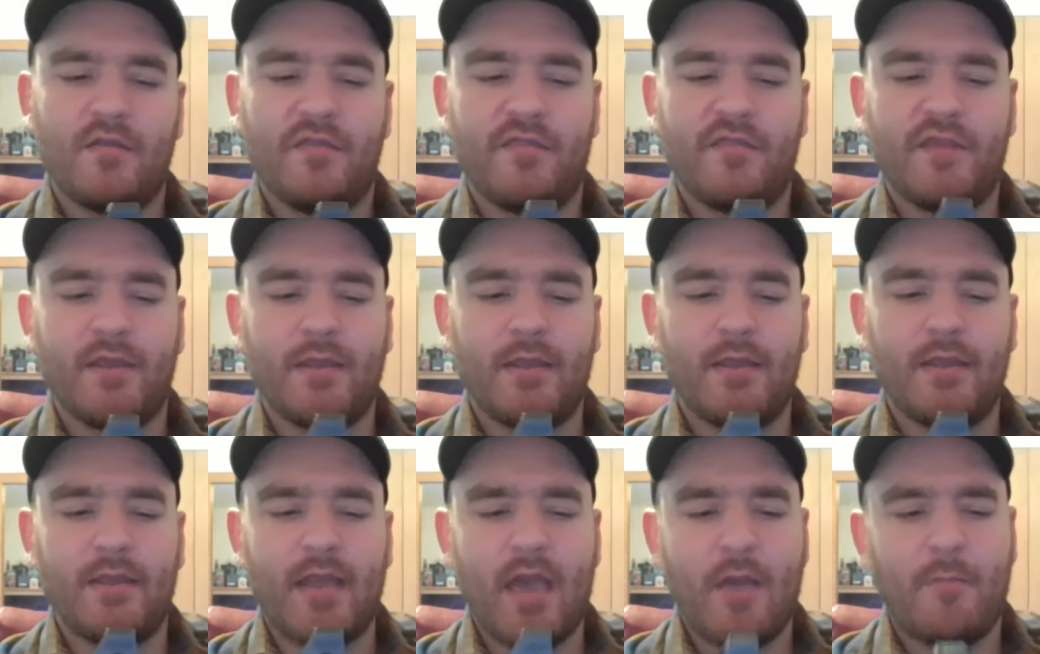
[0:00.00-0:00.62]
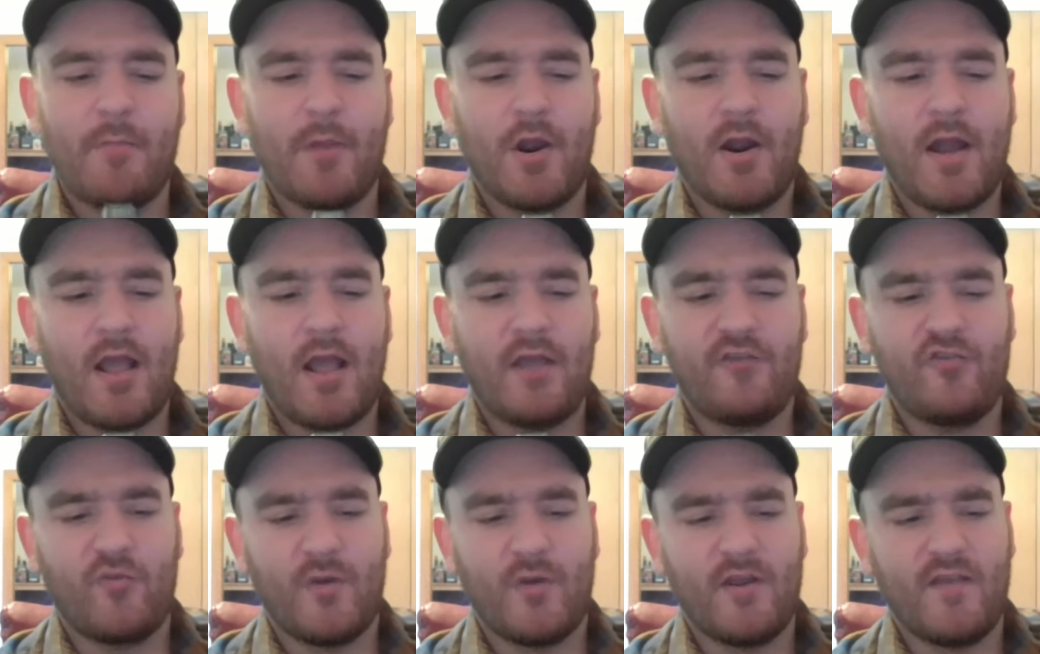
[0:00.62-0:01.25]
The
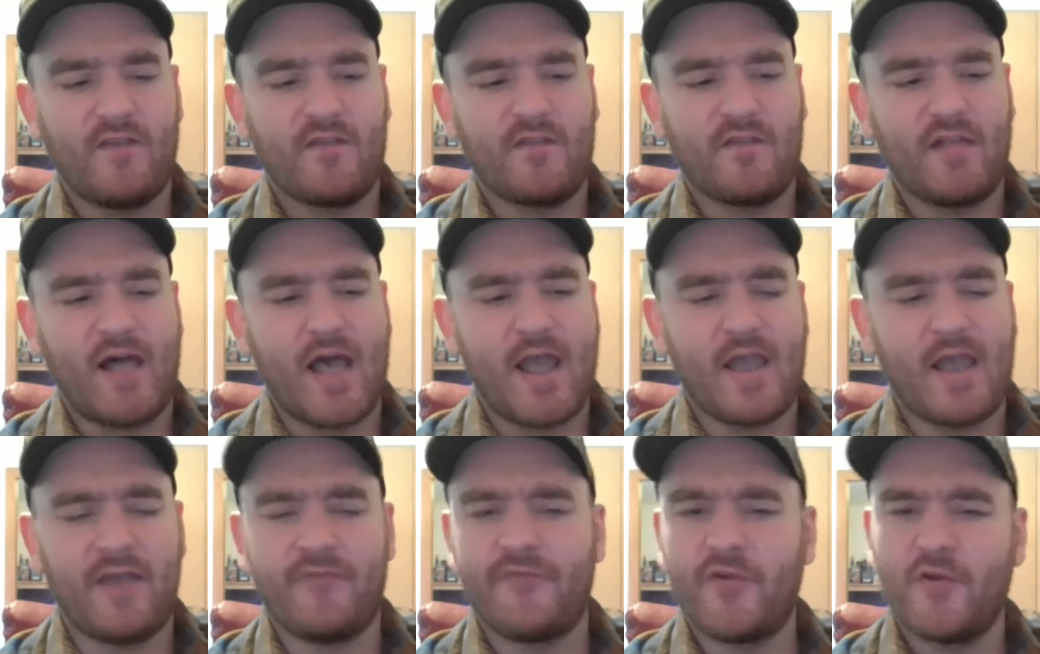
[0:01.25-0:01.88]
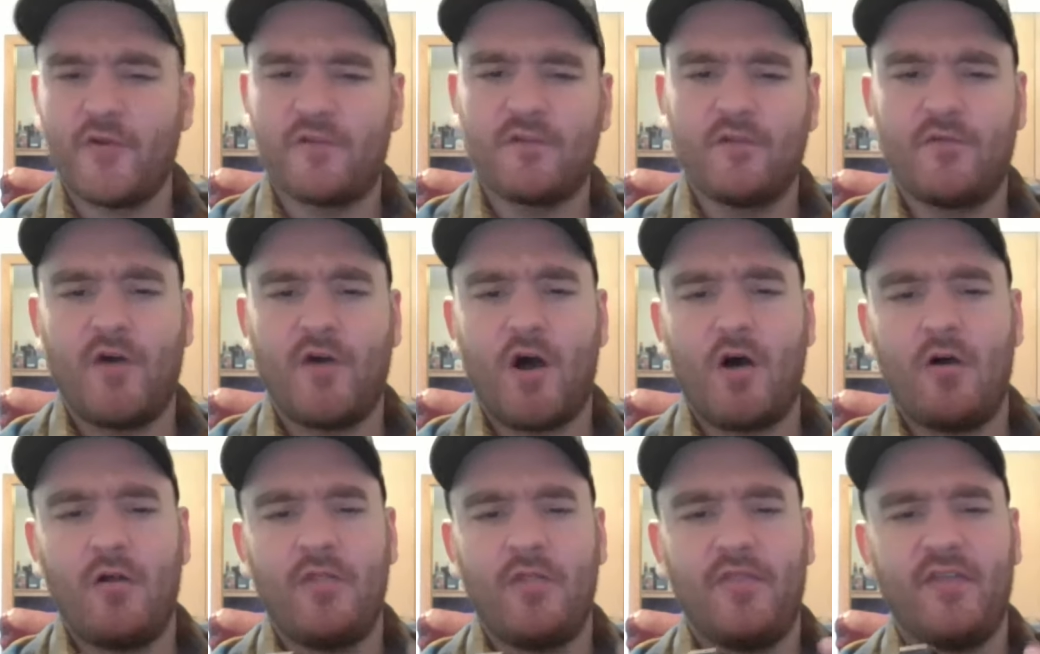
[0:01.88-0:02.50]
MR920 slide, first of
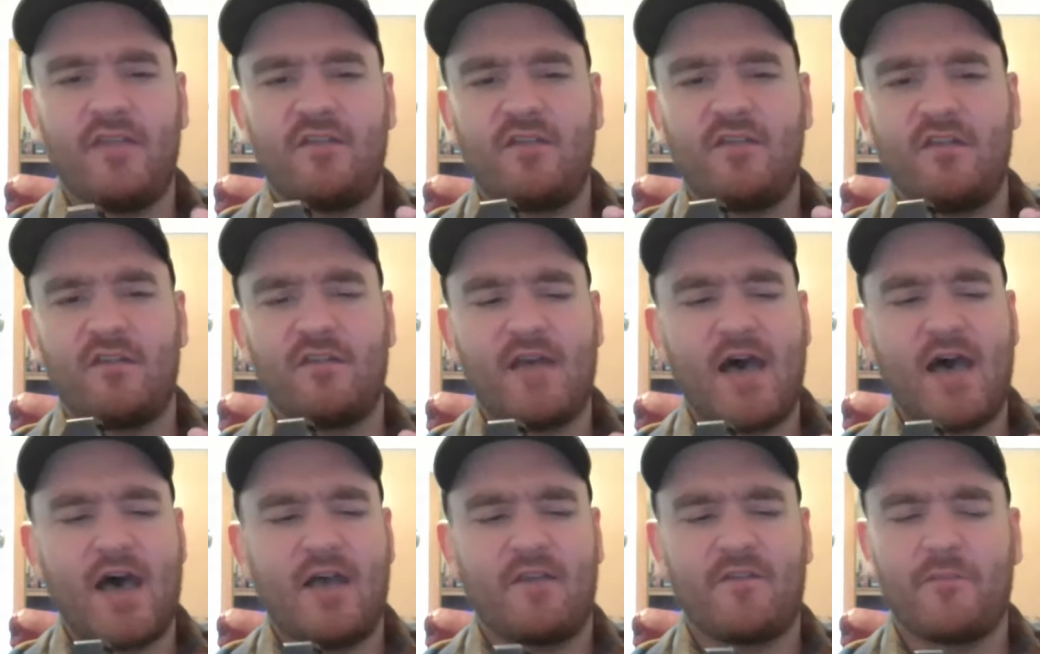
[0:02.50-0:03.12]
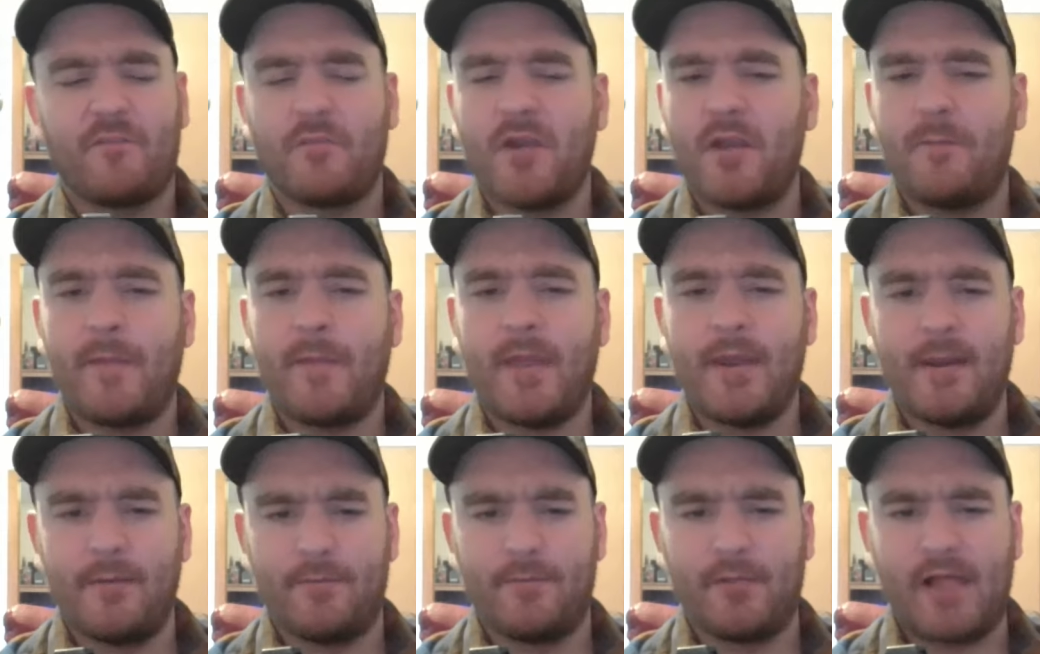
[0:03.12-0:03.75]
all, this is spray
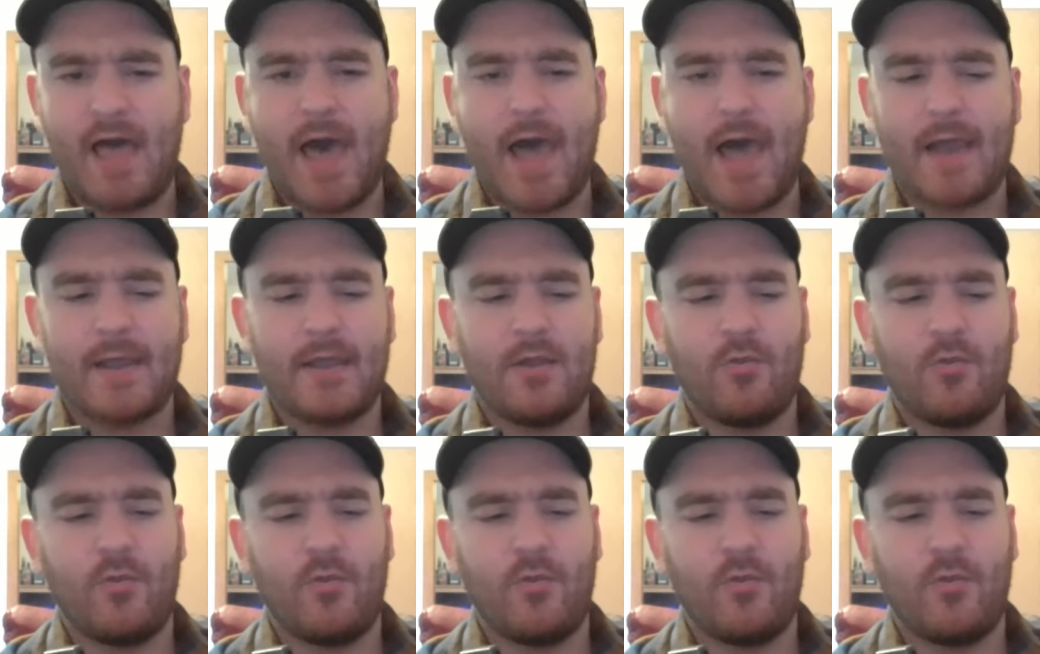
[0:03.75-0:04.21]
painted black.